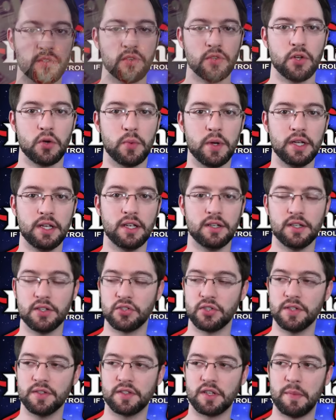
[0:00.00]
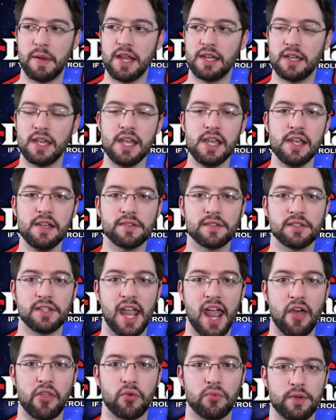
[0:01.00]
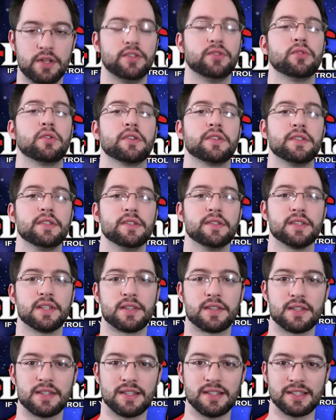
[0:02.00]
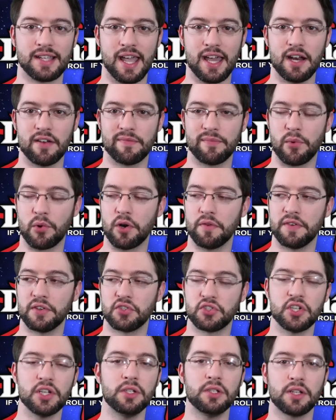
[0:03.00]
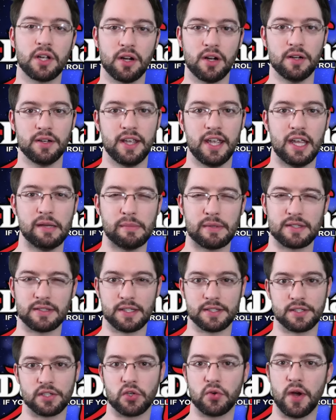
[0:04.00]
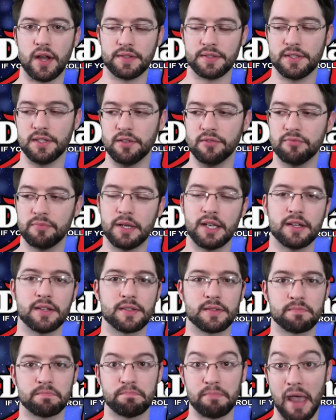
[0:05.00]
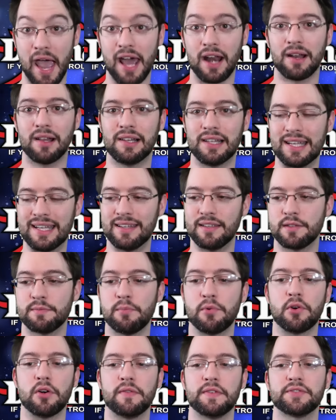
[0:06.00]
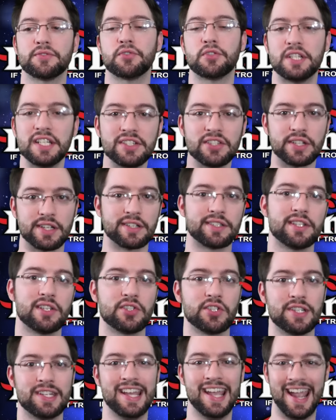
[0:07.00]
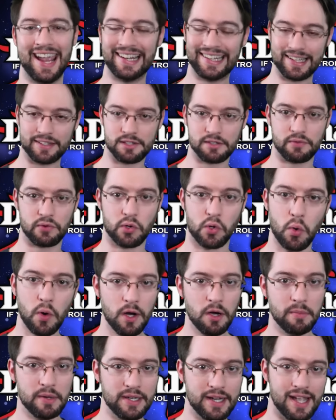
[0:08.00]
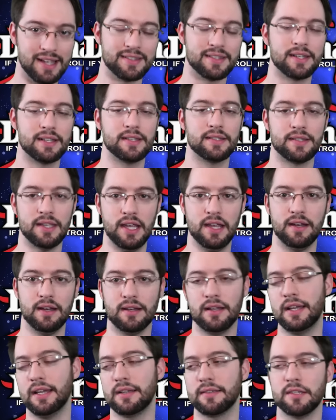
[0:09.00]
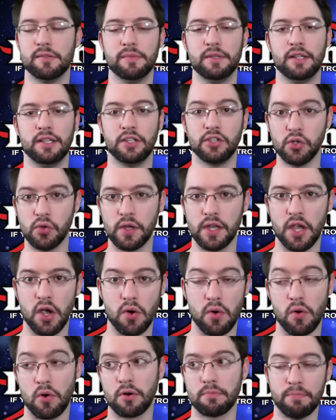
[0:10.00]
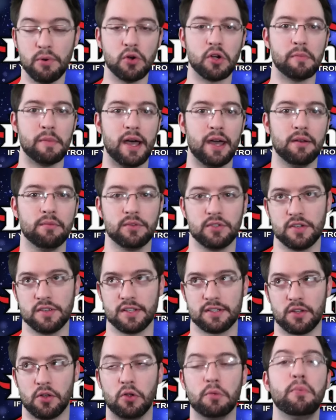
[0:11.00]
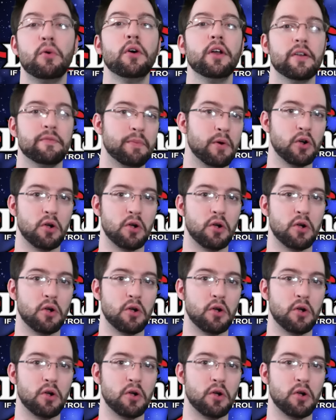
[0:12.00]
So your win condition is to make keys and gather resources. It's kind of more of a chill card game. It's less aggressive because battle is more of a strategic decision and less of a requirement as it is in like something like Yu-Gi-Oh or Pokemon, which is like the whole point of